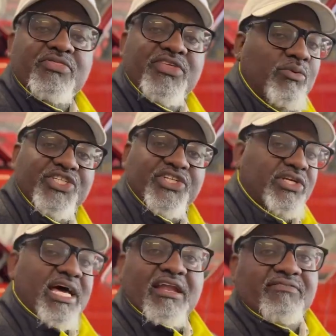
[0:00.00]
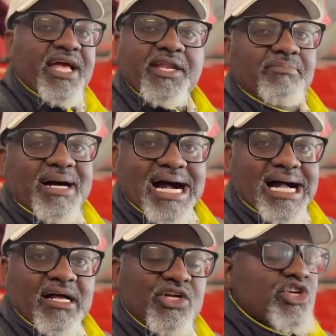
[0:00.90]
that we should not have had to buy.
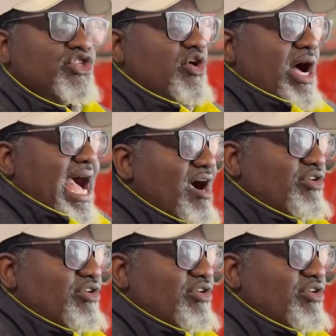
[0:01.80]
So how